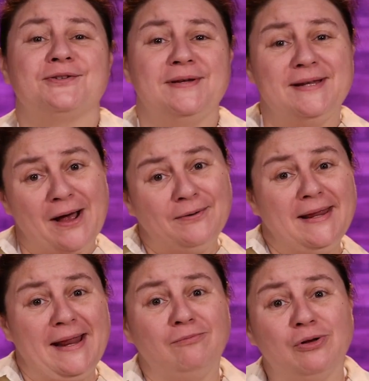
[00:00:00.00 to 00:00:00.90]
actually down
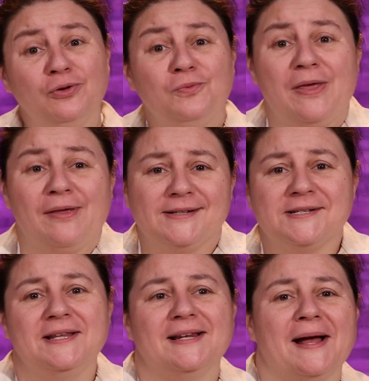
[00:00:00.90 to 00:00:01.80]
in Elmholt with us
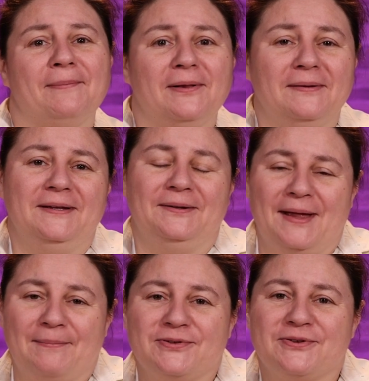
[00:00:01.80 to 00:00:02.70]
and did a couple of little
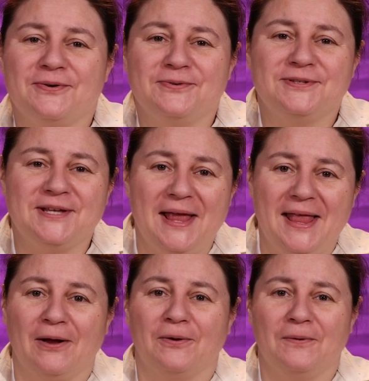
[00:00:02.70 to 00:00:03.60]
episodes
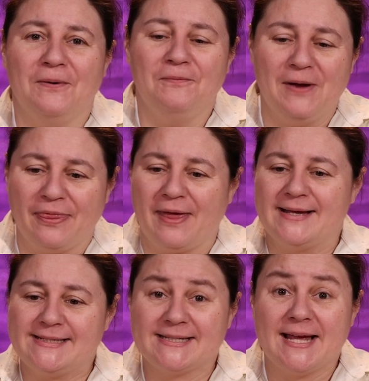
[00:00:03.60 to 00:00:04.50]
here with
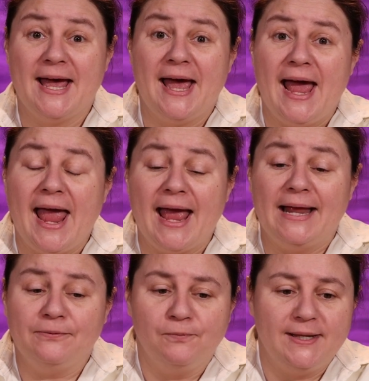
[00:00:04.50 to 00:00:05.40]
us.
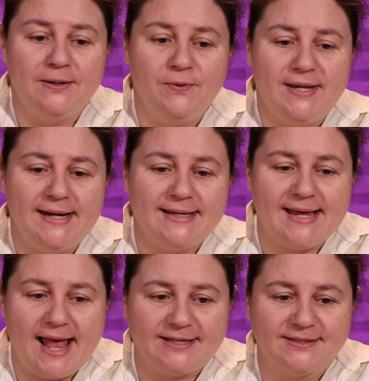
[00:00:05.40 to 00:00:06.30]
And we did a
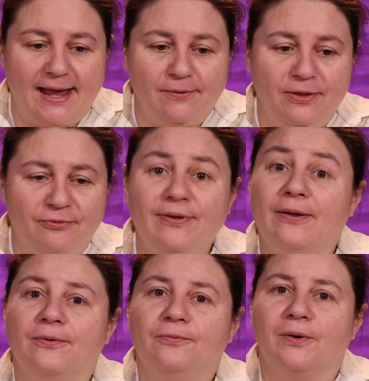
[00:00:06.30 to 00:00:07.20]
test out in the
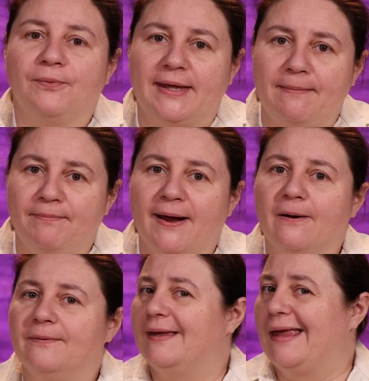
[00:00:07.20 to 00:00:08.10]
field where we
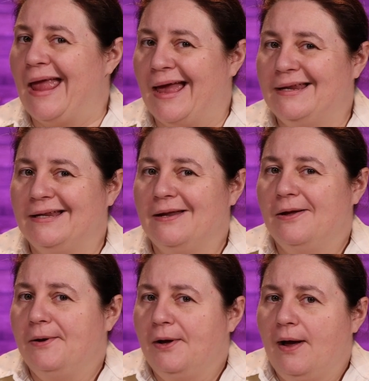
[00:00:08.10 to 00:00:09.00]
compared the Canon
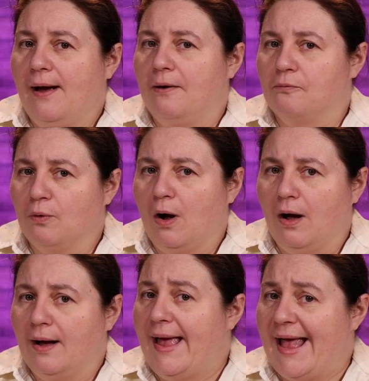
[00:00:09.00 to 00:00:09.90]

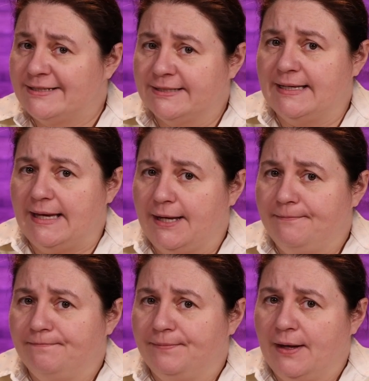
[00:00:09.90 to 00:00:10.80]
RAW ST,
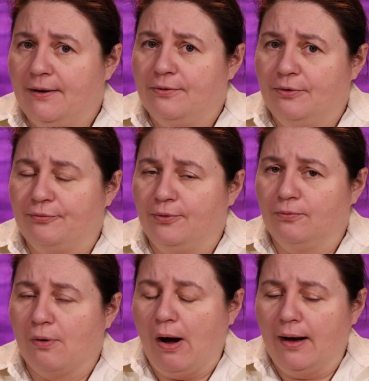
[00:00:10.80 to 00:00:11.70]
the full
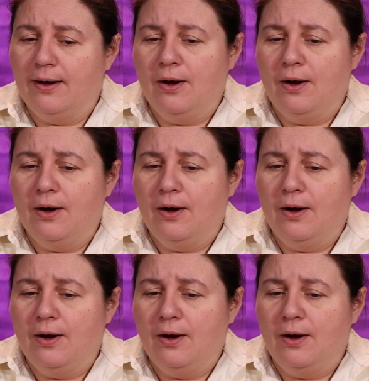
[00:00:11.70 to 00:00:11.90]
RAW,